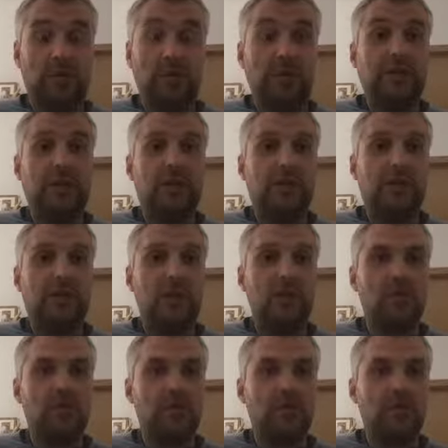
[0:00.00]
you know, a couple of
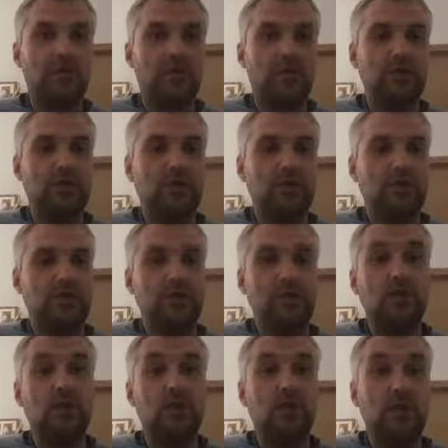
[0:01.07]
hours, you use
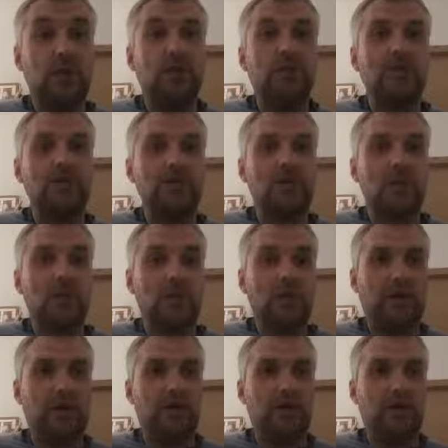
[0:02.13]
the snow and snow,